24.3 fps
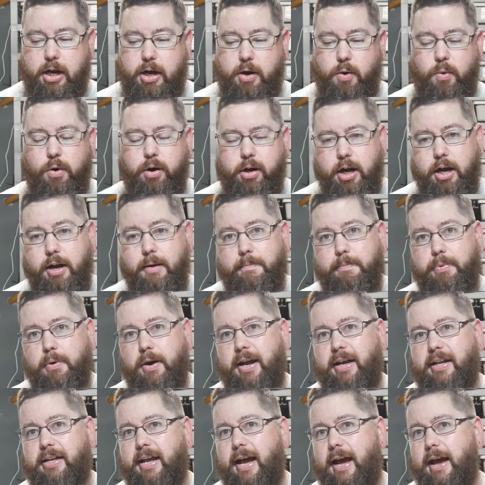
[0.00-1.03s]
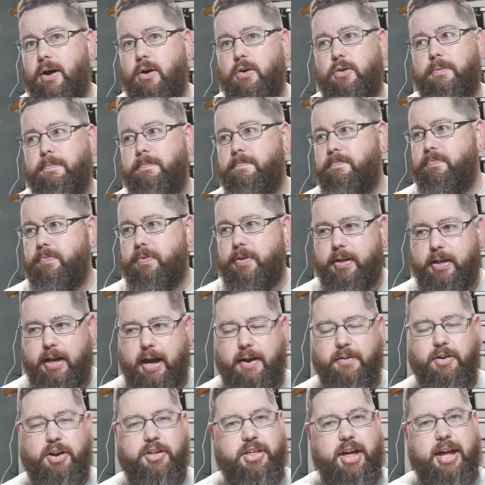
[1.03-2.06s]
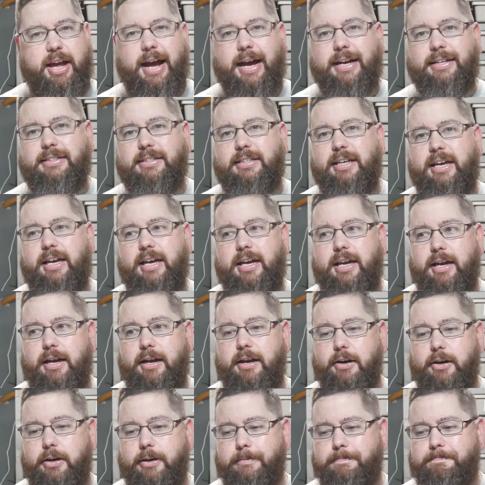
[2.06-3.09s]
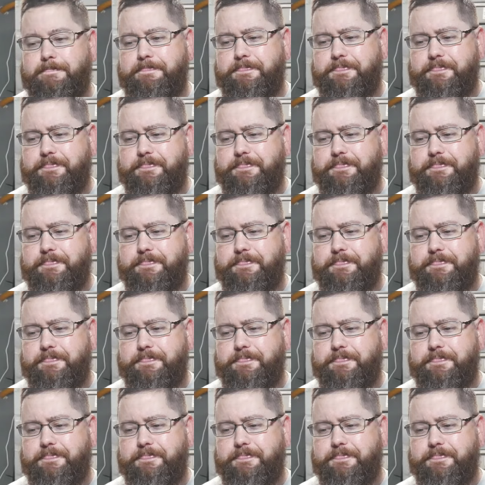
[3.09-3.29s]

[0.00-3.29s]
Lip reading: We're gonna break down everything I see here,